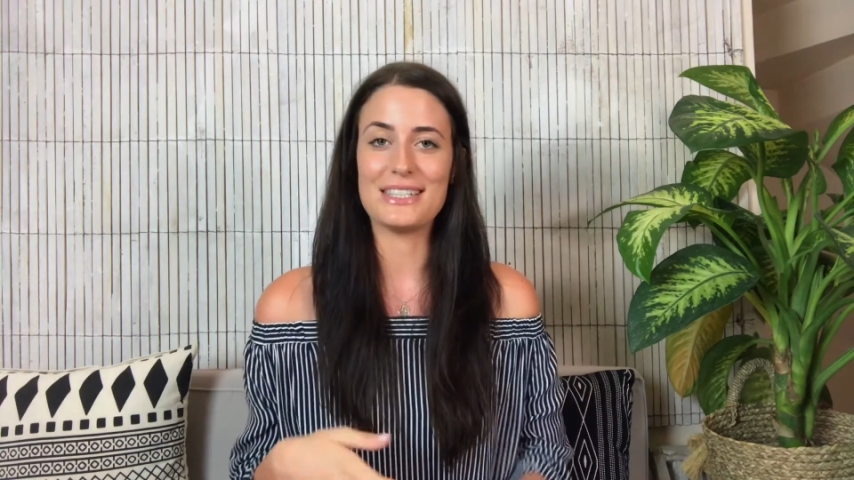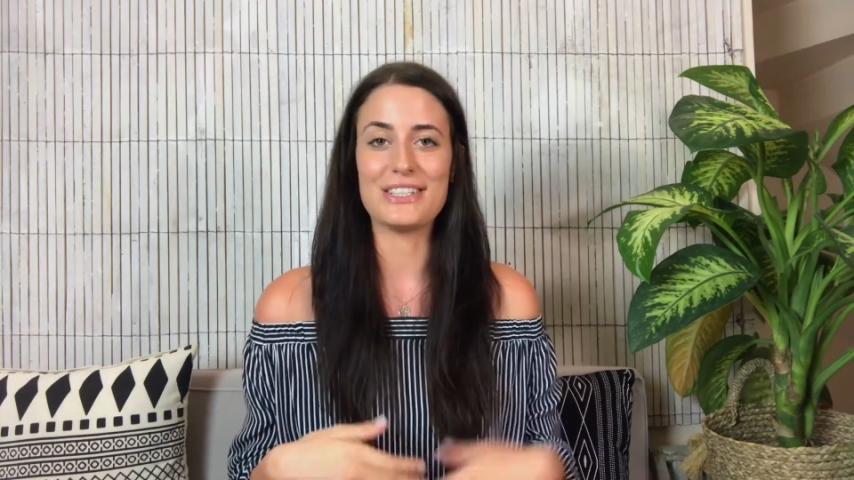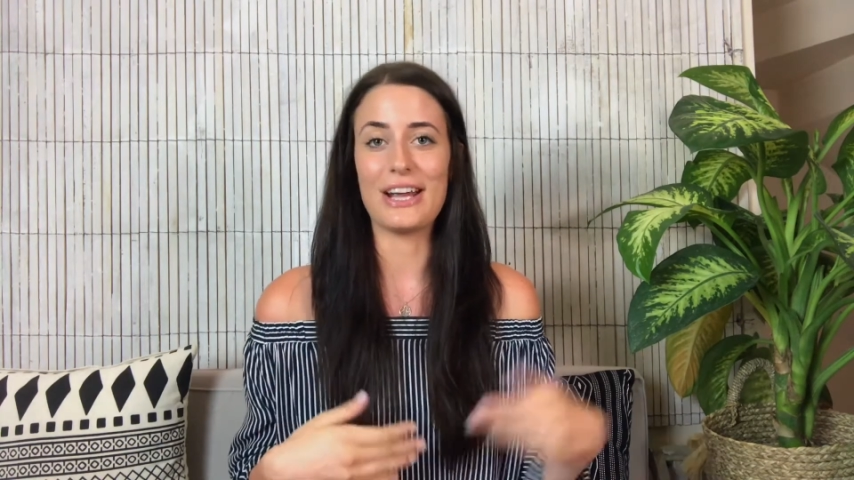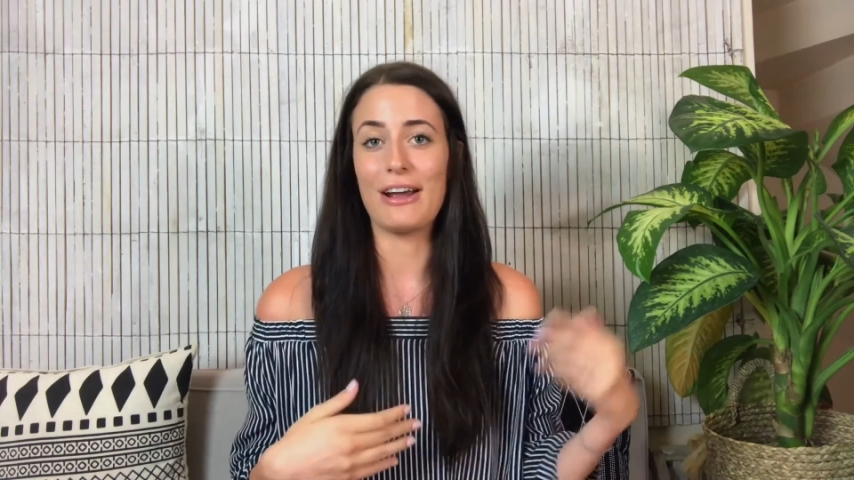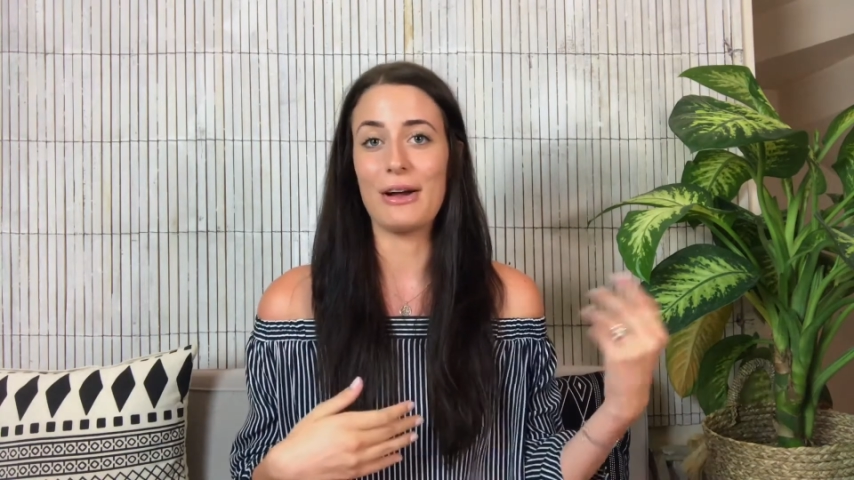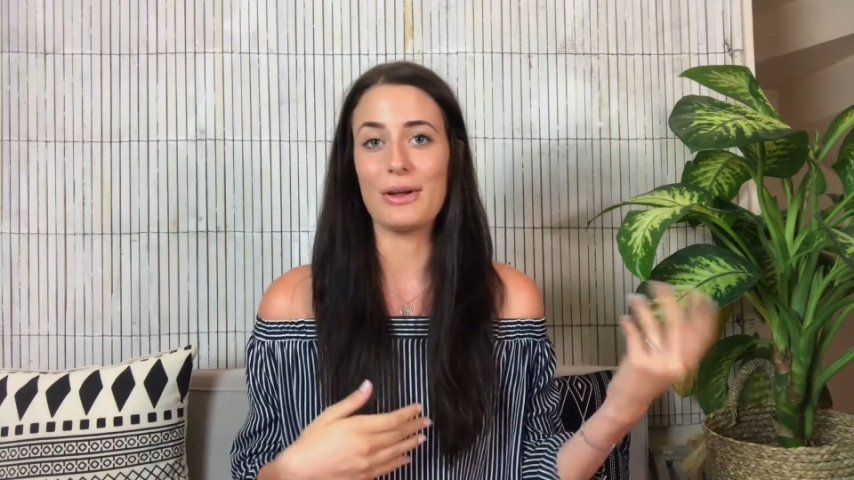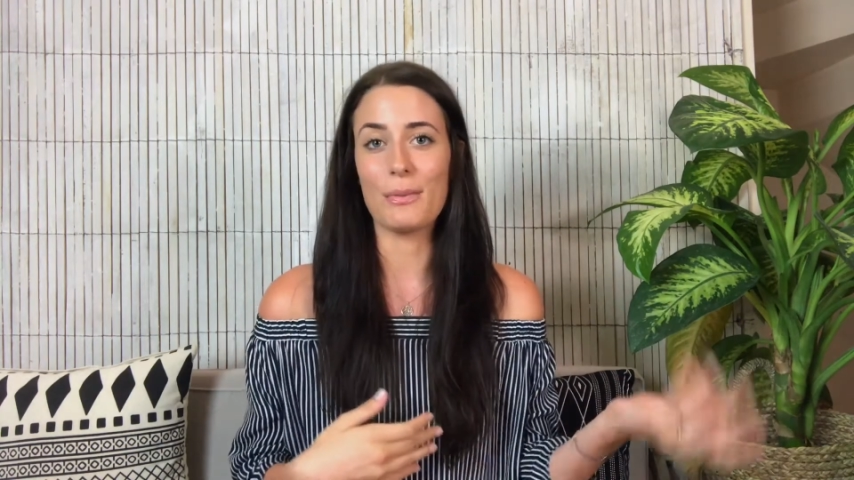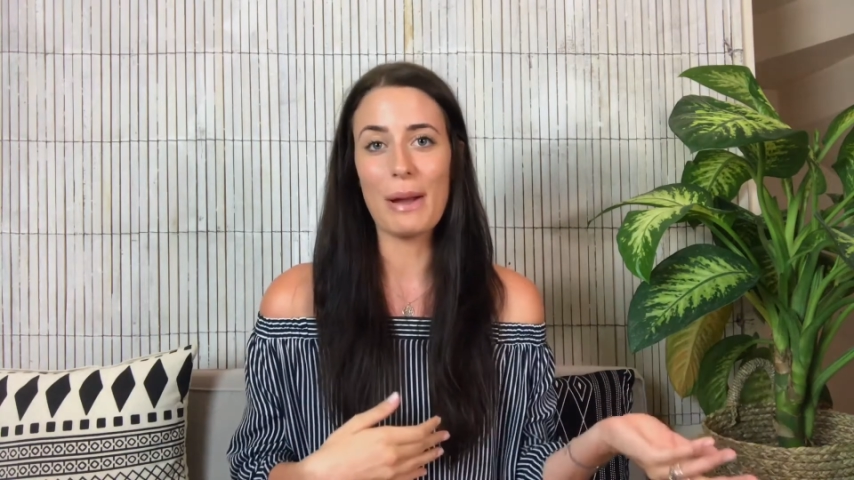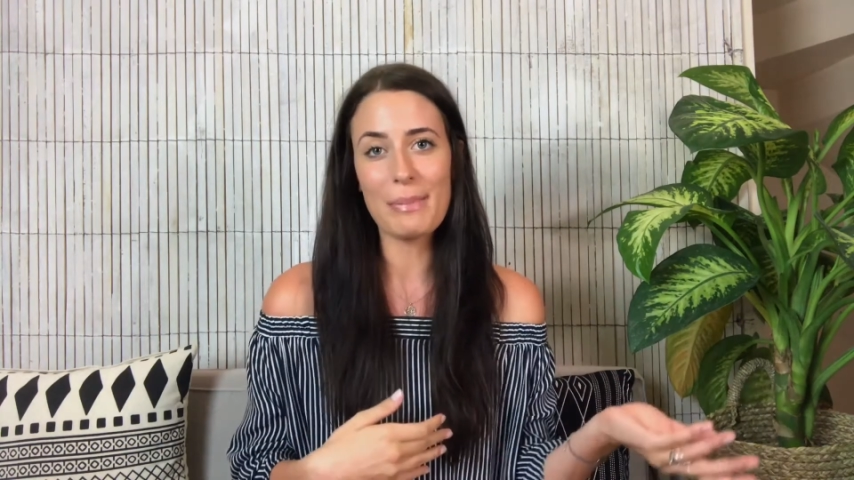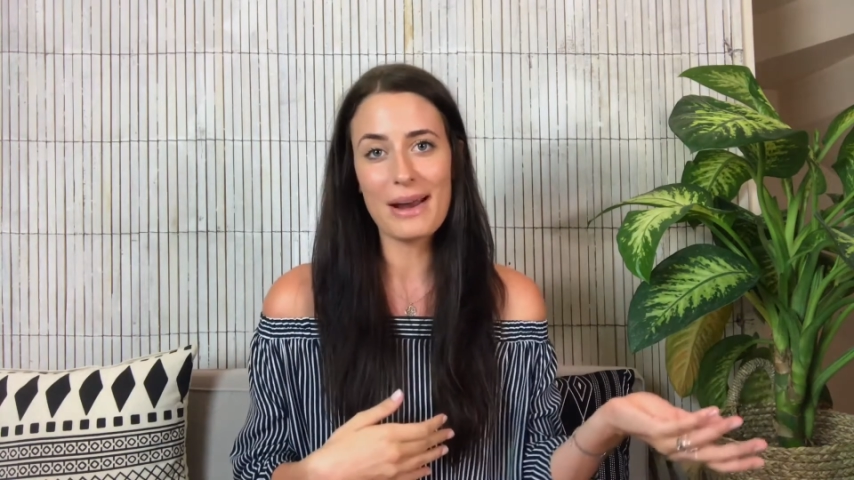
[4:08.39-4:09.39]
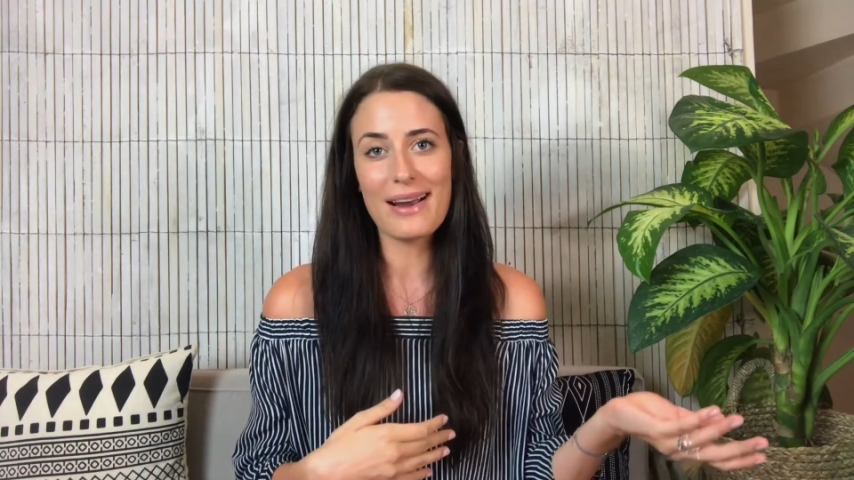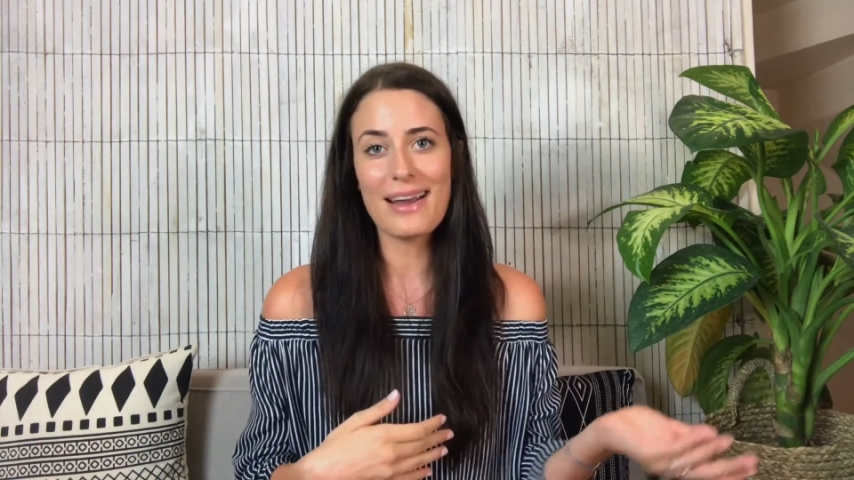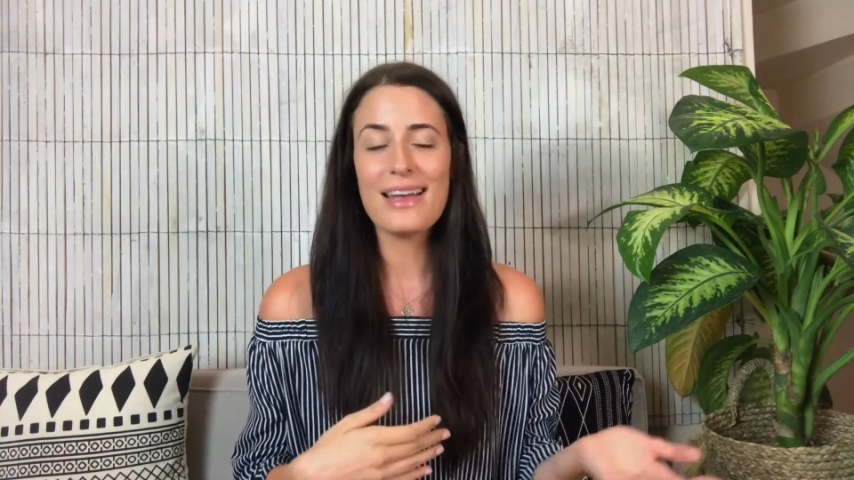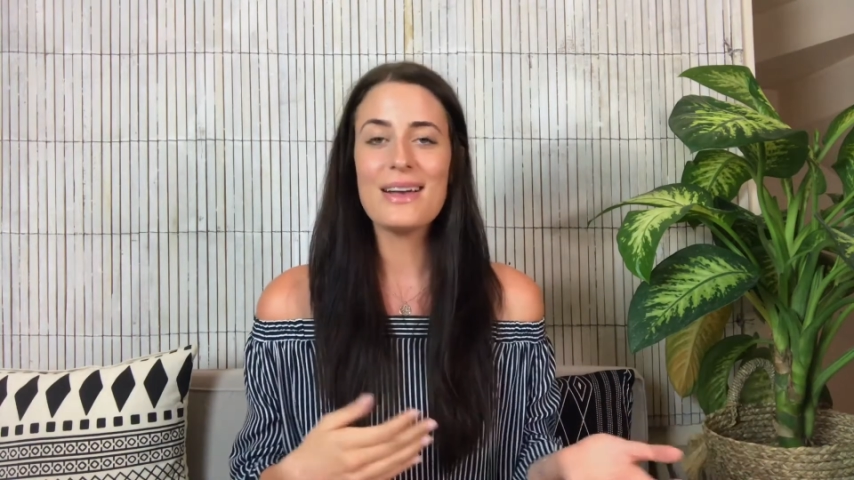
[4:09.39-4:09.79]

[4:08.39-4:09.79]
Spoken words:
to share out your webinar,